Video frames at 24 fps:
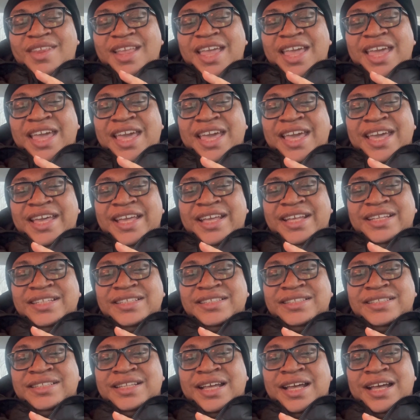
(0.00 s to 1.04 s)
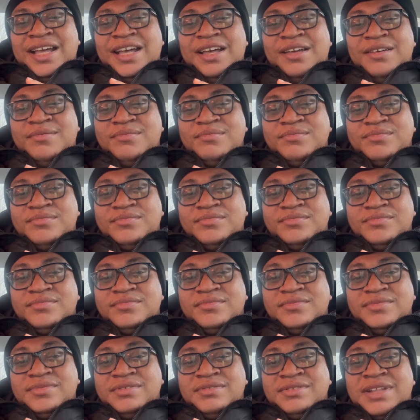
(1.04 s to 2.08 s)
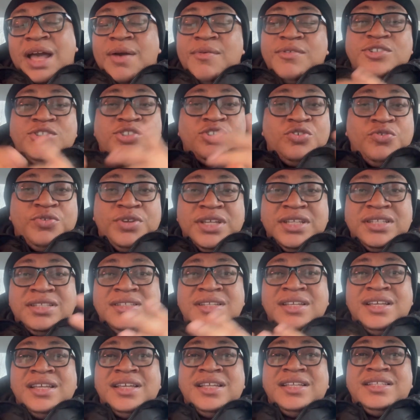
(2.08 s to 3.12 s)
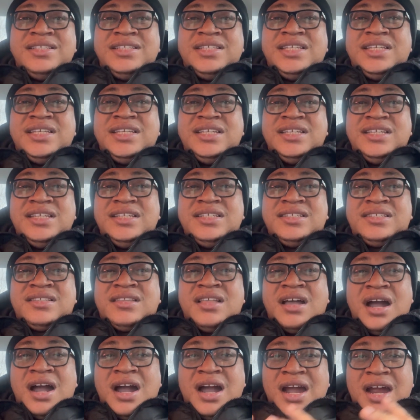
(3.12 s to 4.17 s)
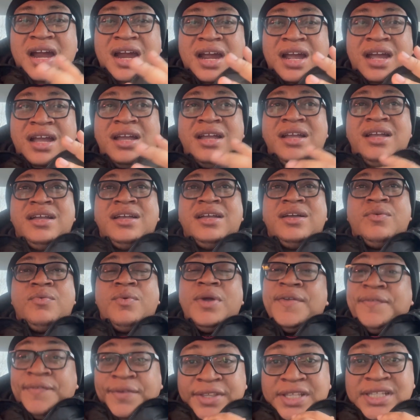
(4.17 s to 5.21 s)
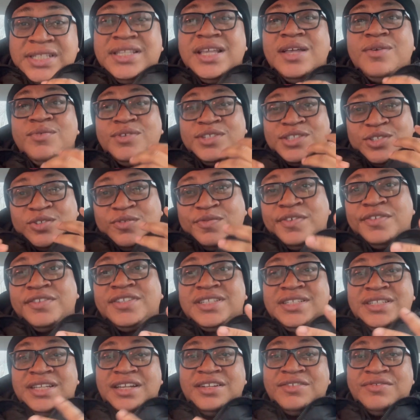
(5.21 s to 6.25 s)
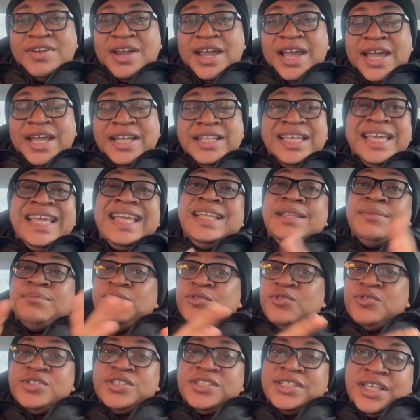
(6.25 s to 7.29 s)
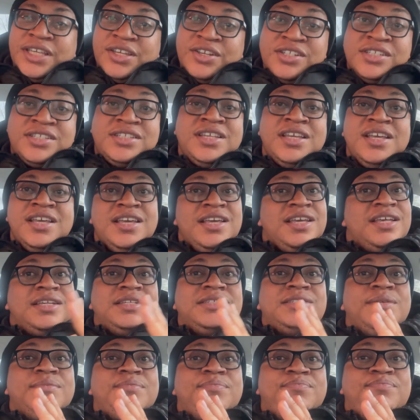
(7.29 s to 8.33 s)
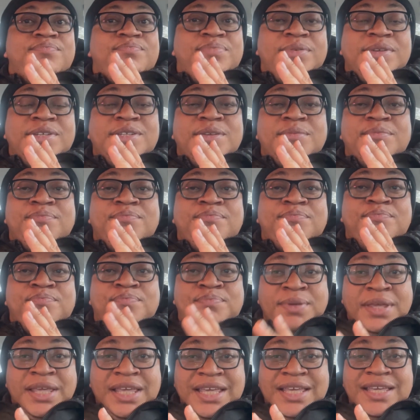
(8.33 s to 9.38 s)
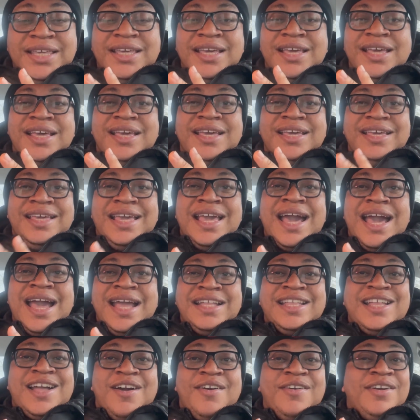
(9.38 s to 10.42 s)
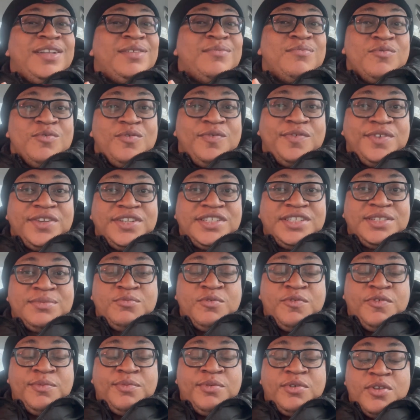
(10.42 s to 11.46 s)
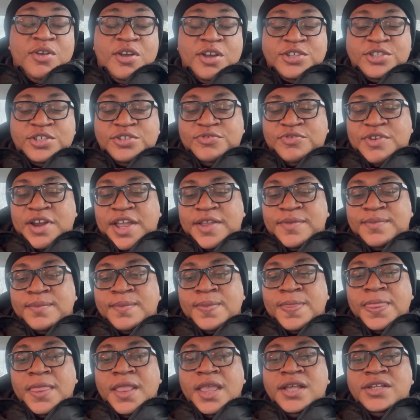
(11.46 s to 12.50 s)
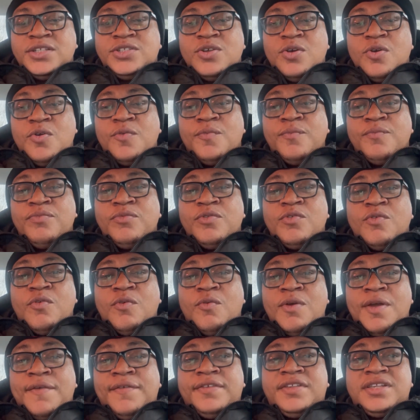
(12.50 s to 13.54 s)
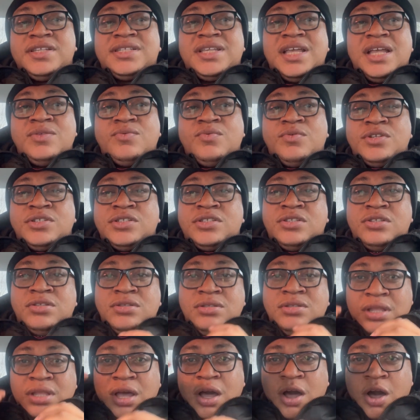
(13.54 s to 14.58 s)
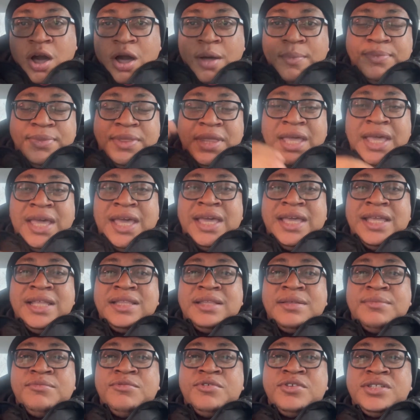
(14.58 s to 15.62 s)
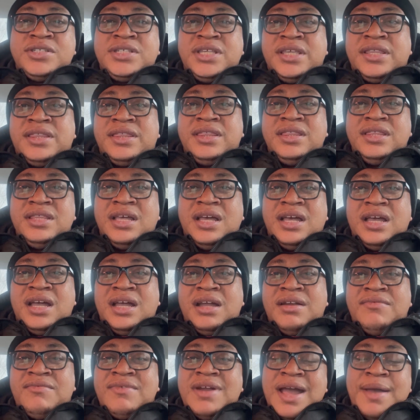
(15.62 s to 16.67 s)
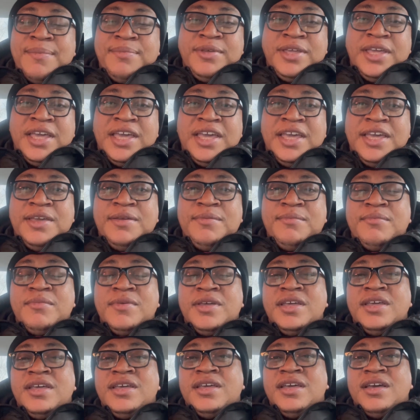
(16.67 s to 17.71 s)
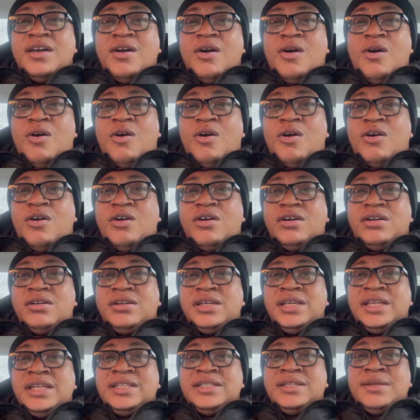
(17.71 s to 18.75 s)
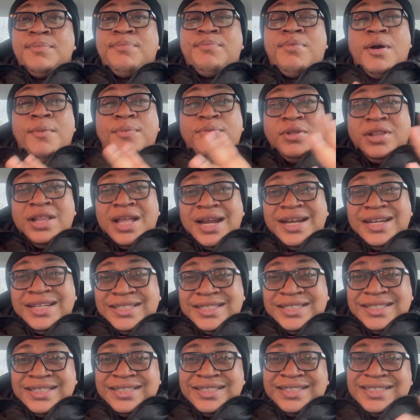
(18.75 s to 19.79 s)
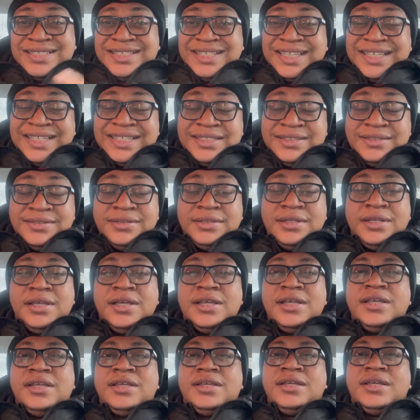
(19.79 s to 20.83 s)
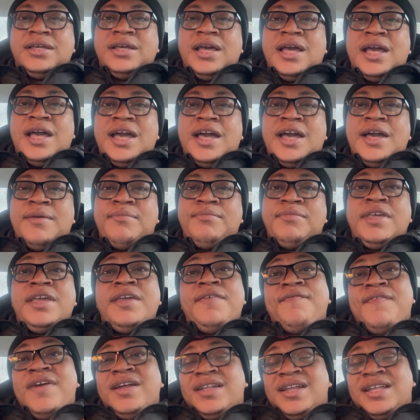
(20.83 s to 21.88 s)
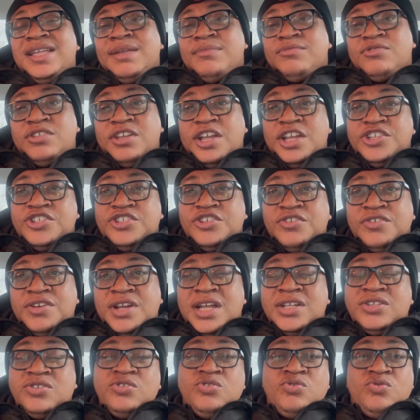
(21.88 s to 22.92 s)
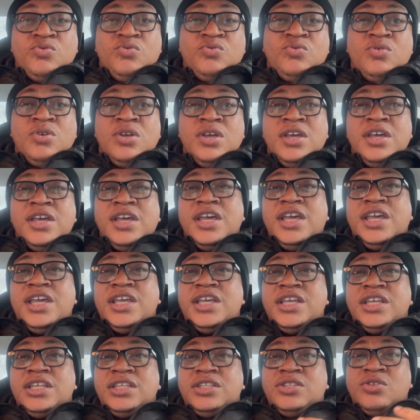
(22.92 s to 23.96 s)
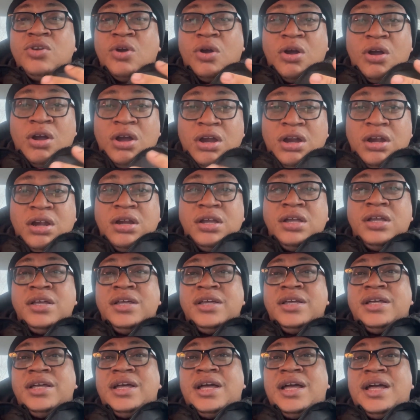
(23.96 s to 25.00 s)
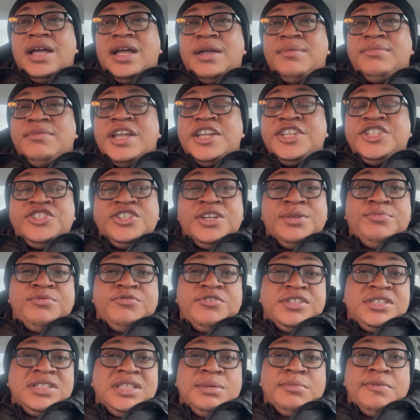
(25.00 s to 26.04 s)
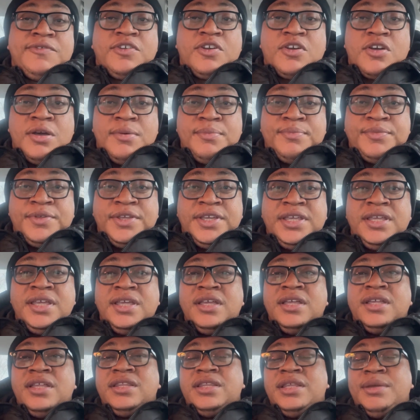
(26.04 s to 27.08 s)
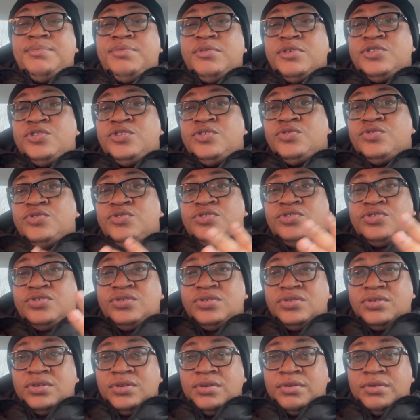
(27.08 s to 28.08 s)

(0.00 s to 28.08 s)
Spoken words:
and that was during the Star, when 50 Cent was still 50 Cent, right, in music, because he's a big guy now in movies, in movie production, right? So when 50 Cent was up there in the music rap game or in the popularity scene, they invited him to Nigeria to do a tour. Nigerian Brew is the name of the company. They produce